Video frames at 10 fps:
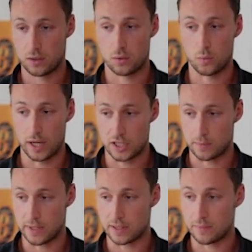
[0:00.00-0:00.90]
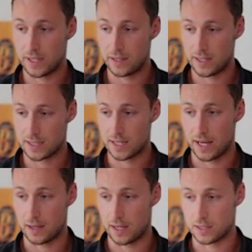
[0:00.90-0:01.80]
why it jumped out to me is
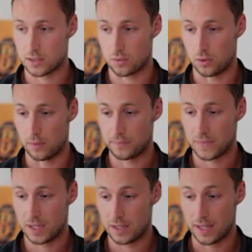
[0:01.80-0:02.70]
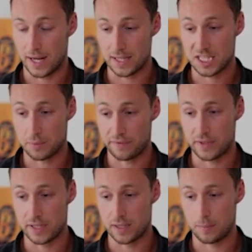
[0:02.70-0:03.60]
that on Scroll, it has some of
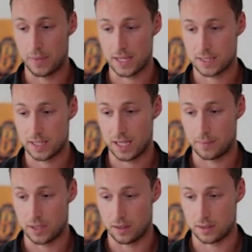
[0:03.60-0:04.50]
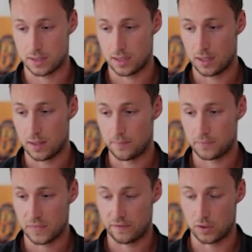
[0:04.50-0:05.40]
the best APRs.
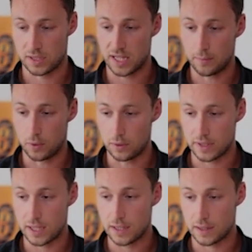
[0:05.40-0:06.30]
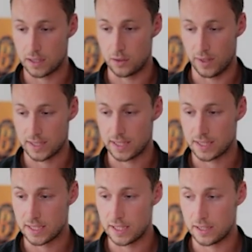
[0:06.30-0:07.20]
For example, ETH
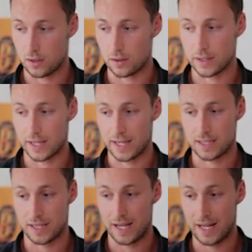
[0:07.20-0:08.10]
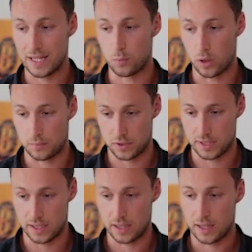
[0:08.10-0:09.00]
USDC currently has an
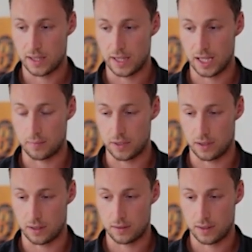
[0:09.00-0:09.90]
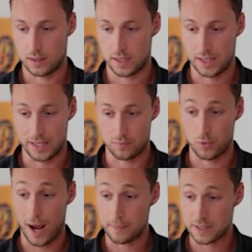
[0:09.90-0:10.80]
81% APR, and
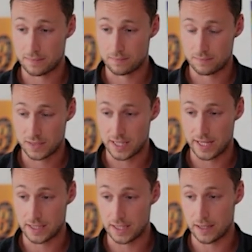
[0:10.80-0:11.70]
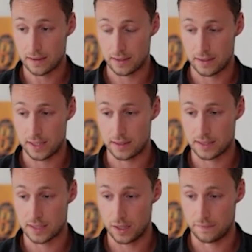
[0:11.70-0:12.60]
wrapped staked ETH and ETH
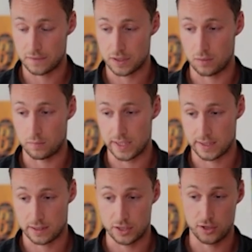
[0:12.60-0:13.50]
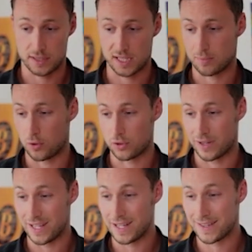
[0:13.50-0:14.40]
itself, so basically just exposure
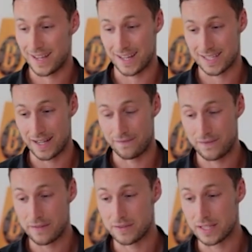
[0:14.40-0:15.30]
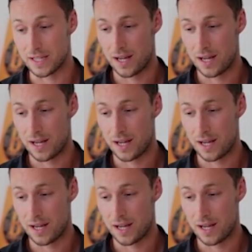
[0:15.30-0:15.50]
to ETH, has a 54%